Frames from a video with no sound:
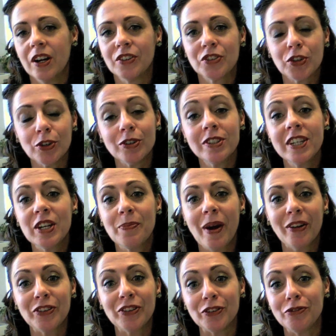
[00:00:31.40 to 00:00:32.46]
Uncertainty
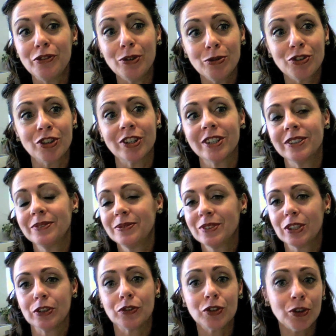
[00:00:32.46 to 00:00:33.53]
about the future,
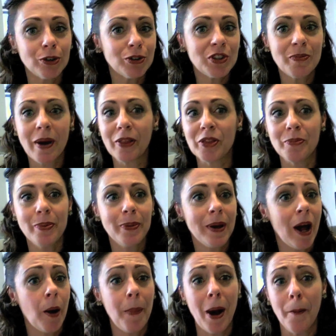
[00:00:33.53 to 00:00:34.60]
concerns
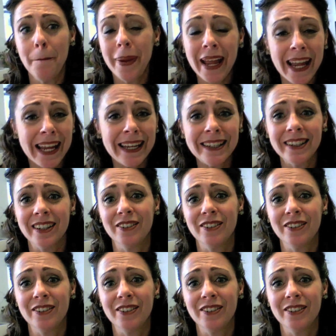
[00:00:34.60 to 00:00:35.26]
about pain,